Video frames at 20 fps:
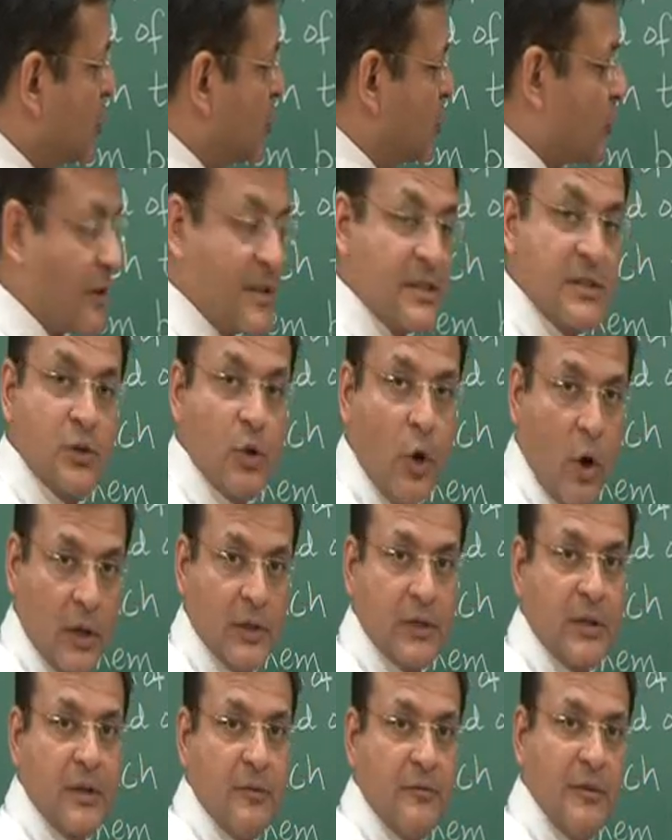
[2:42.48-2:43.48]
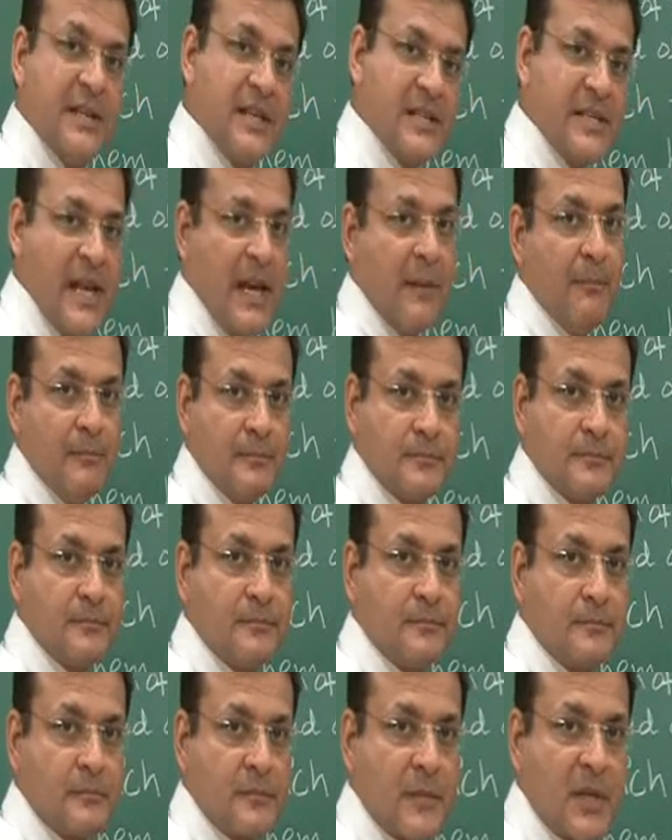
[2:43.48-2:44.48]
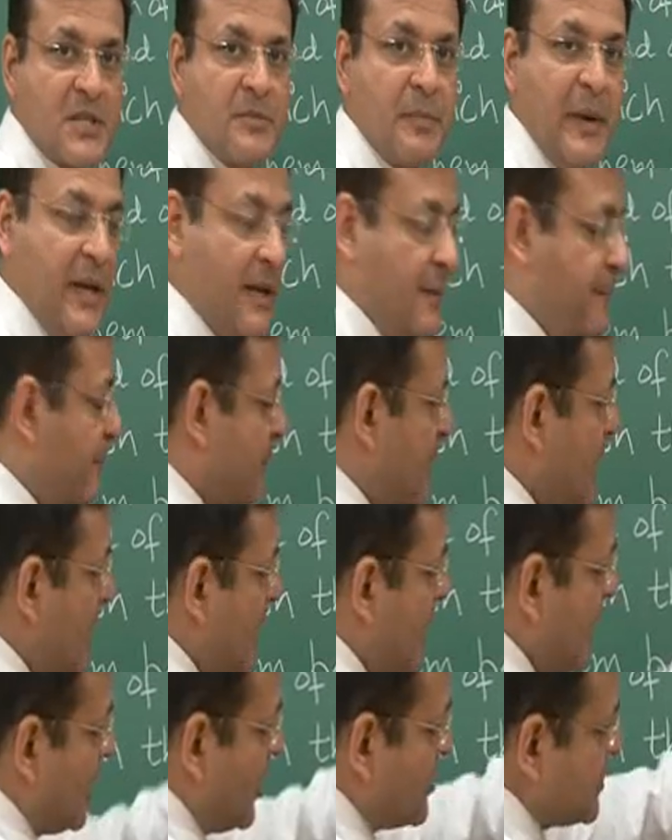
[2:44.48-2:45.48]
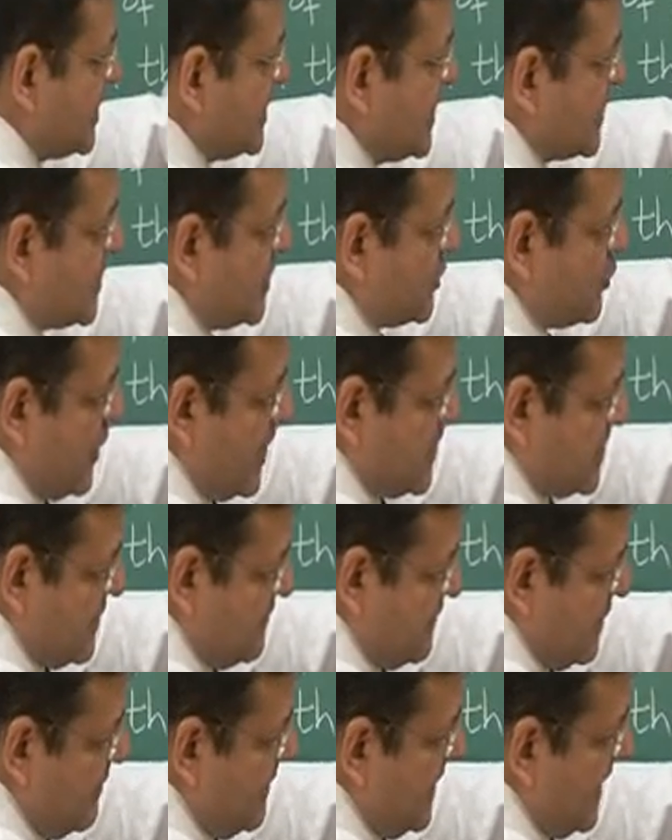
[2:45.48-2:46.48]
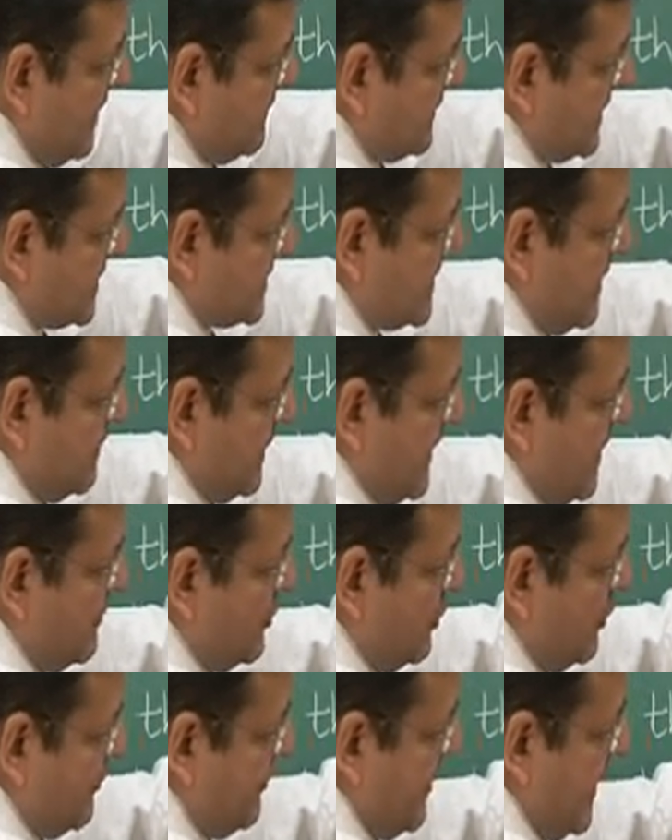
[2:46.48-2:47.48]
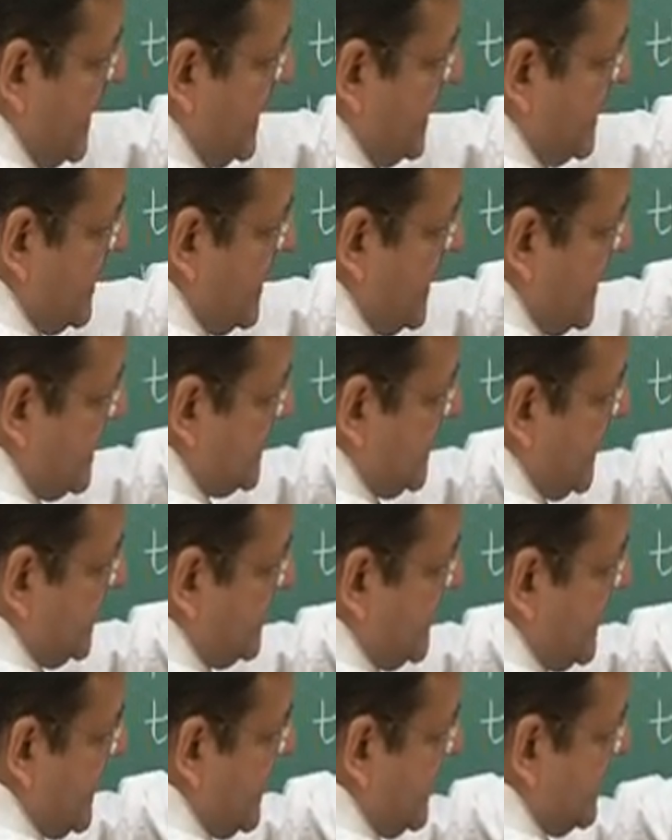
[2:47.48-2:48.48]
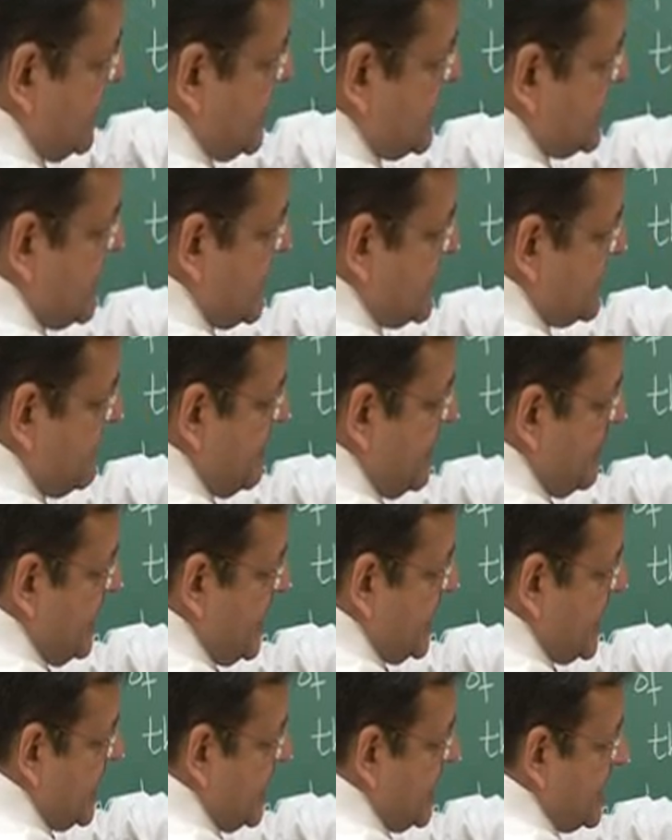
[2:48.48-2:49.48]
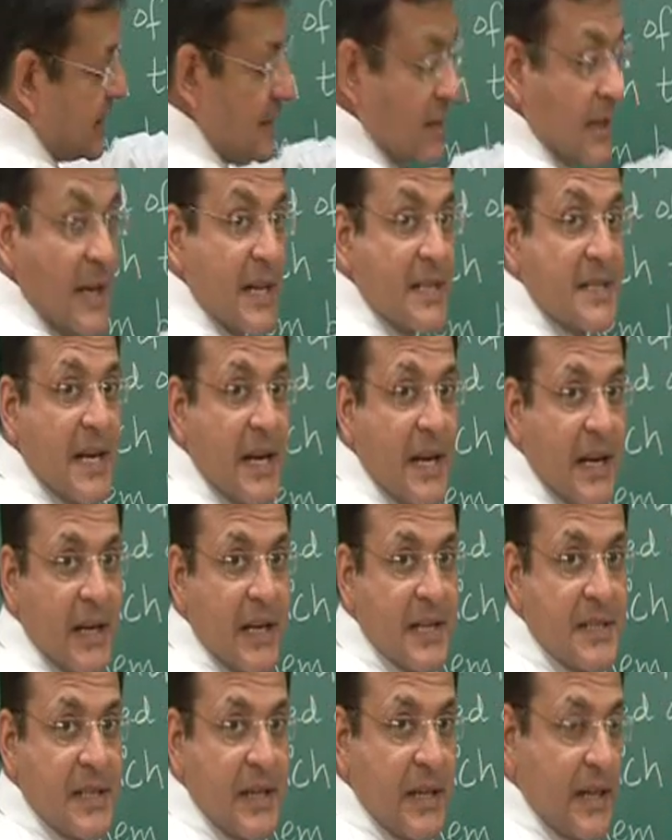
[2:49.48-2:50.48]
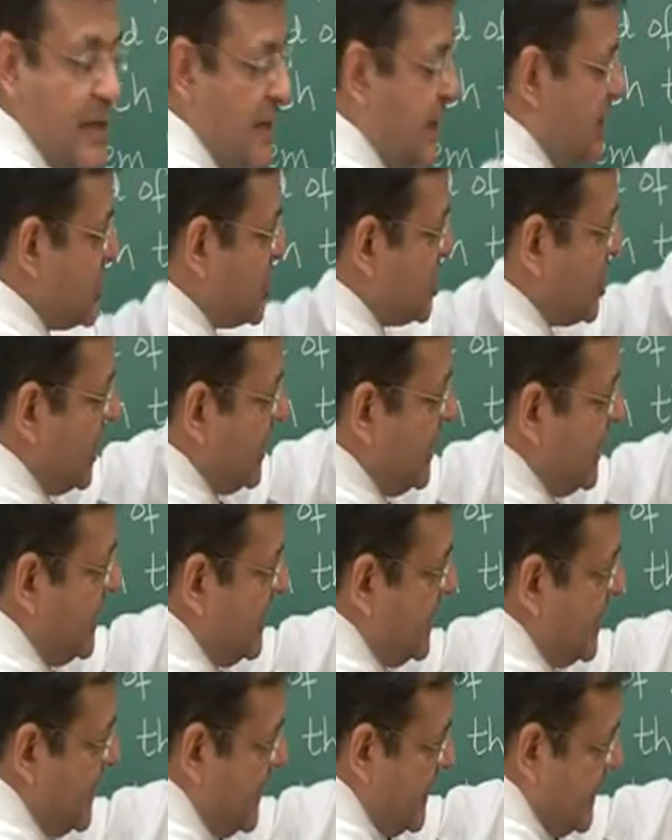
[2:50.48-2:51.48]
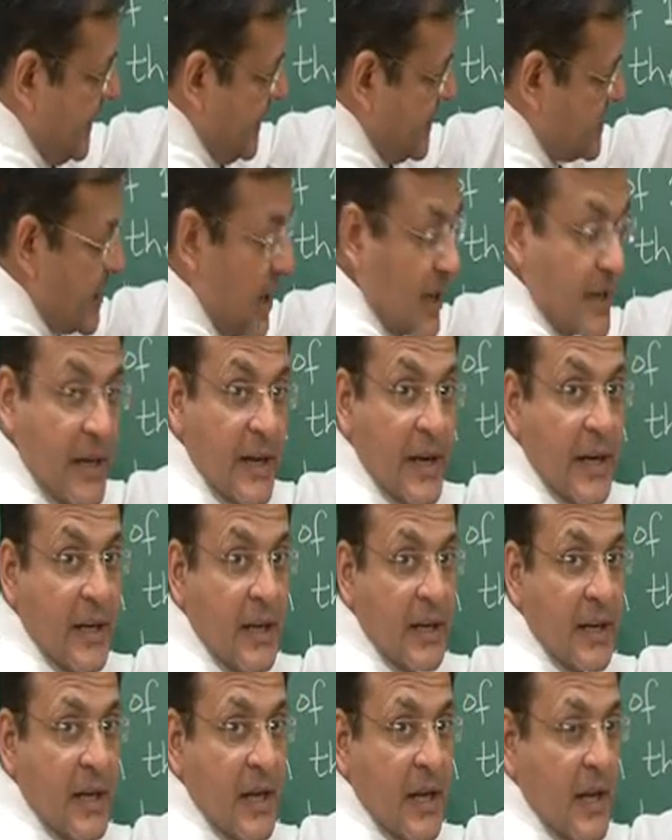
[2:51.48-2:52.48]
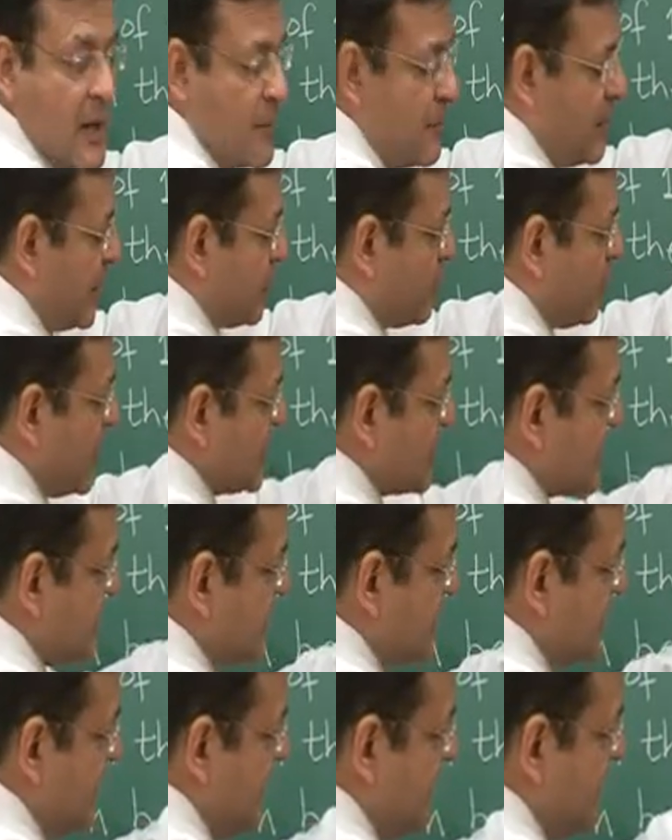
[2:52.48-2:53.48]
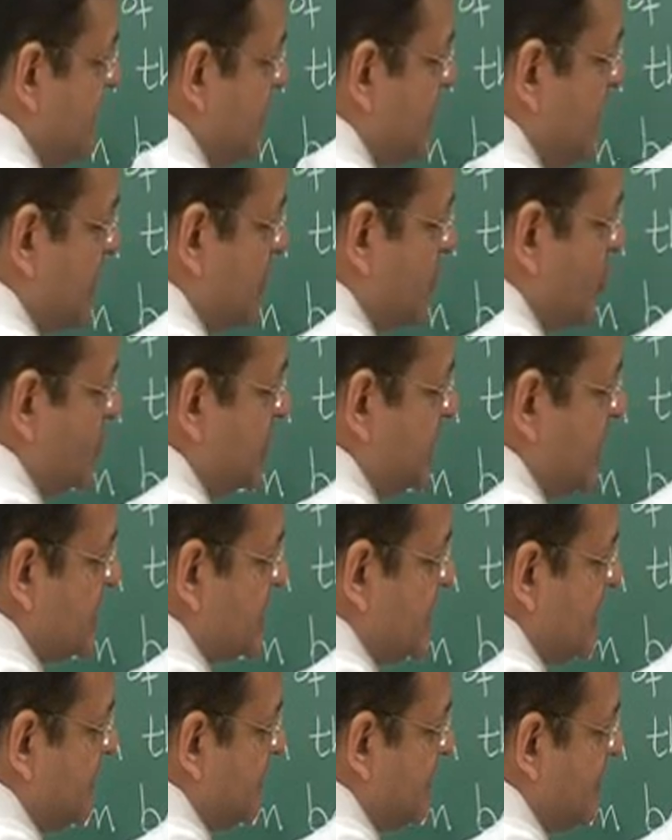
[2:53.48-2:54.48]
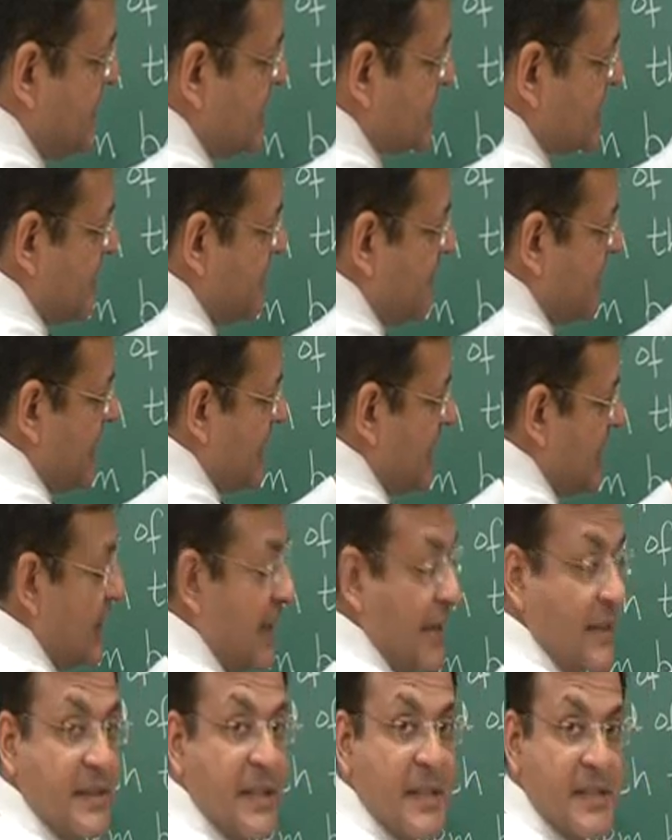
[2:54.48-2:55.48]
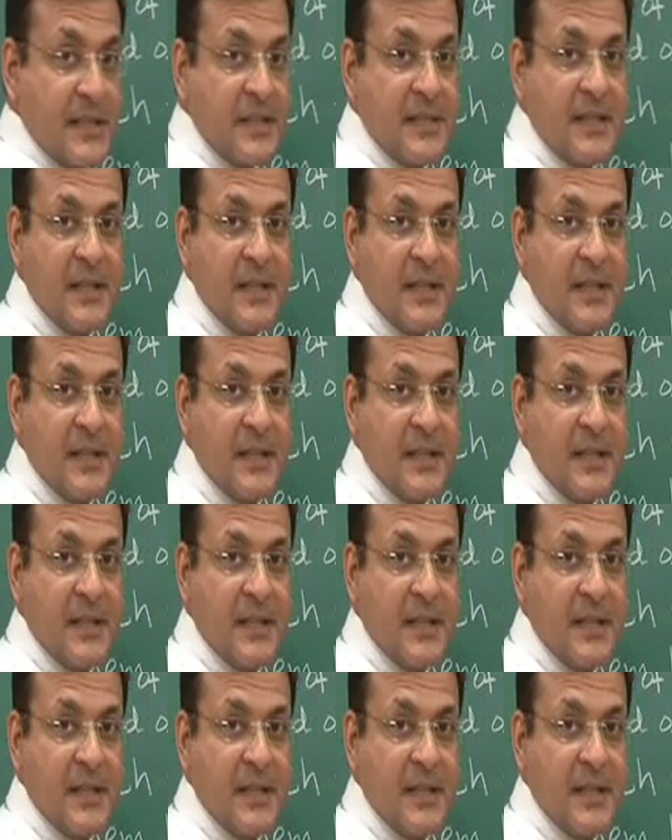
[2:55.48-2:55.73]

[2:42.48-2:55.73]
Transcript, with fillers: towards north with the same speed. Now see the situation will be after some time you will find that their distance will be getting lesser and lesser. Initially it is 100 but once they will be closest it will be somewhere like this.